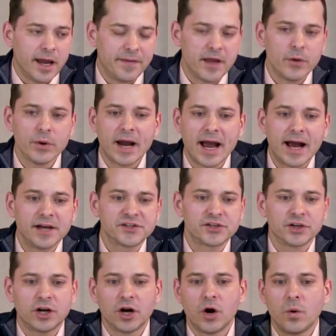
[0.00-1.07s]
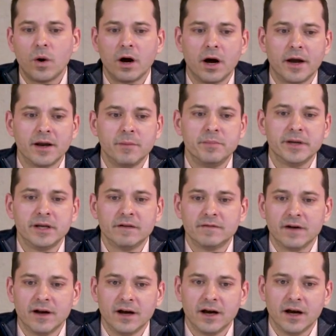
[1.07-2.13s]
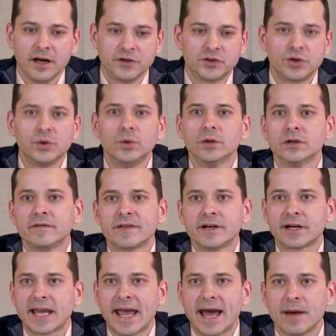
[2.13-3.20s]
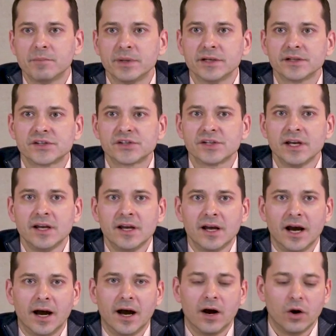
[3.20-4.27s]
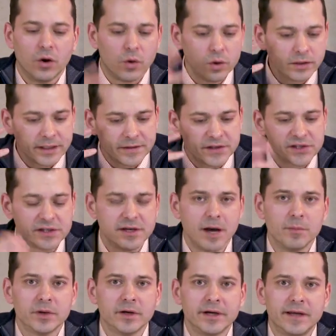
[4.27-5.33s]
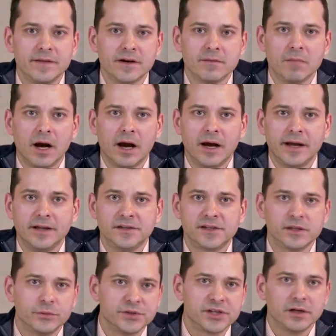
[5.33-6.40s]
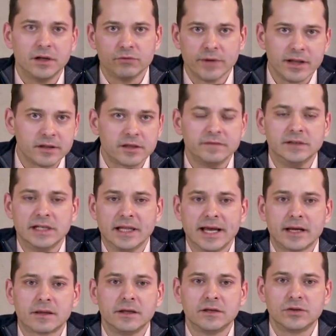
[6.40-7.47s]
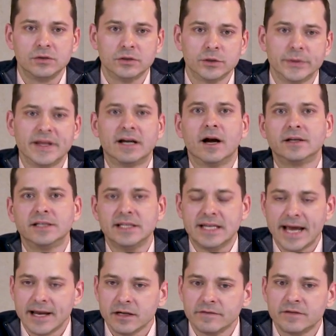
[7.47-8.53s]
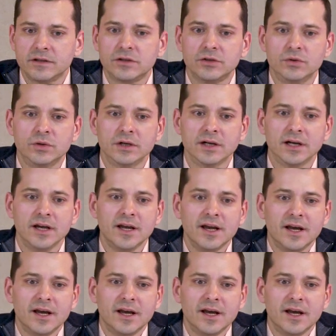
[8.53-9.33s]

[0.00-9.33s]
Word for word: and they were asked to go on a bit of a, a tour of their campus holding this number in their minds. It was a relatively lengthy tour. When they got to the end of the tour,